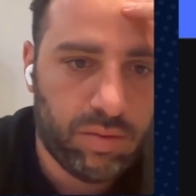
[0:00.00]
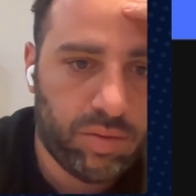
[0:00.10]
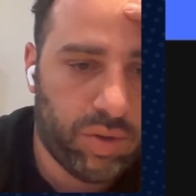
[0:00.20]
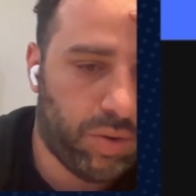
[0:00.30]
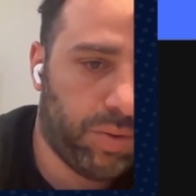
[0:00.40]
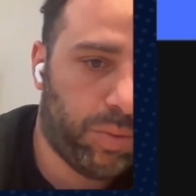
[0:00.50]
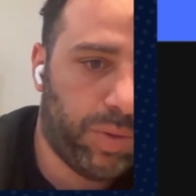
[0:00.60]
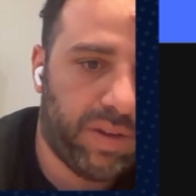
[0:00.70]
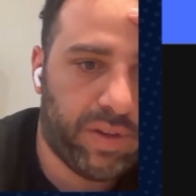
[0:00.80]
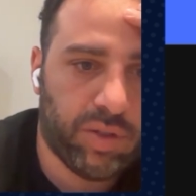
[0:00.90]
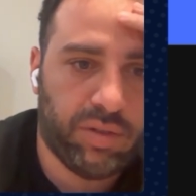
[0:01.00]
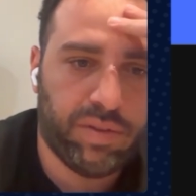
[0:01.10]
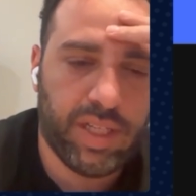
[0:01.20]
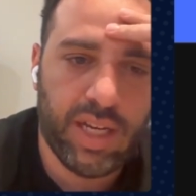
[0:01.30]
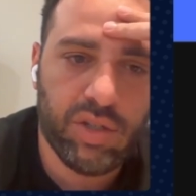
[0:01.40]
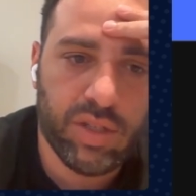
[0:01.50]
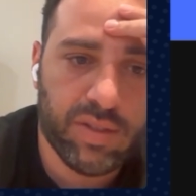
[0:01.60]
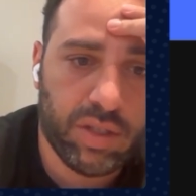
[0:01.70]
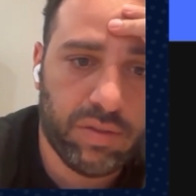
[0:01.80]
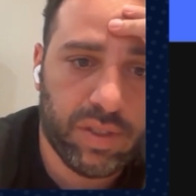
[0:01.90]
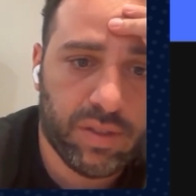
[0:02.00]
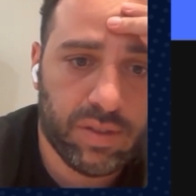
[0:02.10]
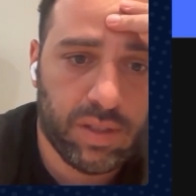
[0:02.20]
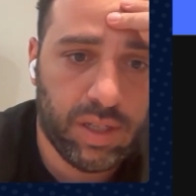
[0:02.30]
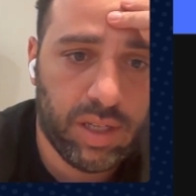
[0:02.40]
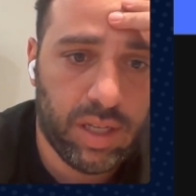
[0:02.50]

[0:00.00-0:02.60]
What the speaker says: So we have a notification service